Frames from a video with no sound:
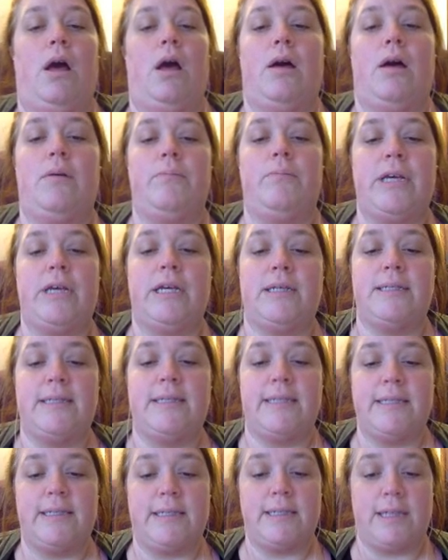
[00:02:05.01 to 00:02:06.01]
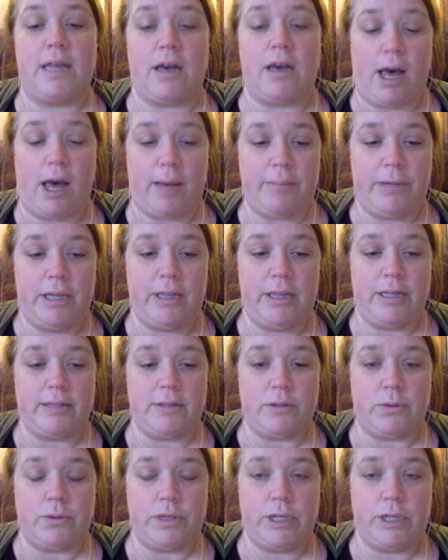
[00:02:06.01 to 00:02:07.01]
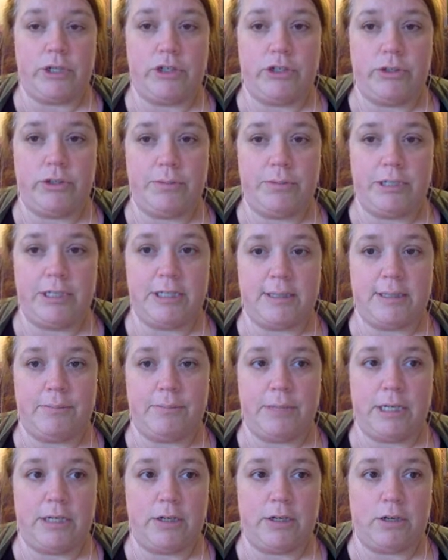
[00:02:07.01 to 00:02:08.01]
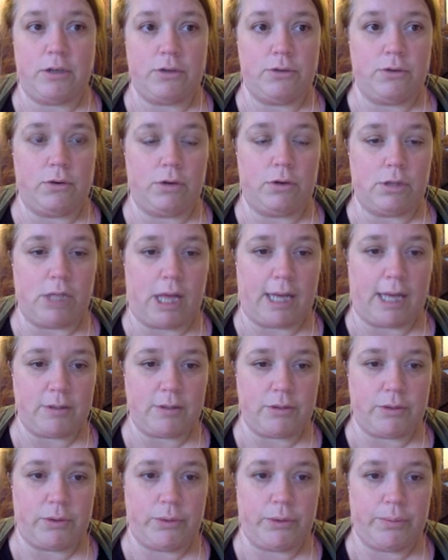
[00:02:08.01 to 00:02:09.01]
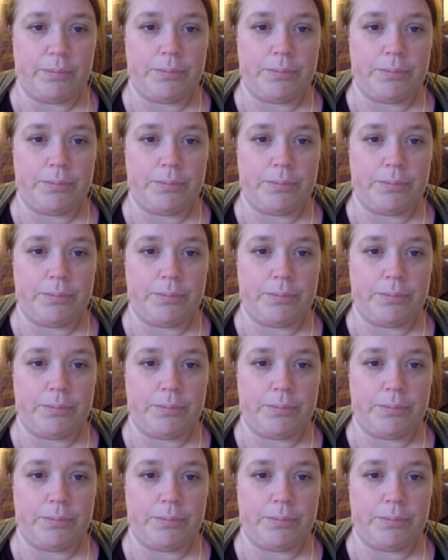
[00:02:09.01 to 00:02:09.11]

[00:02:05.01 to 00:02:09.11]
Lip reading: Because this is the copy that's going to be submitted on Google Classroom.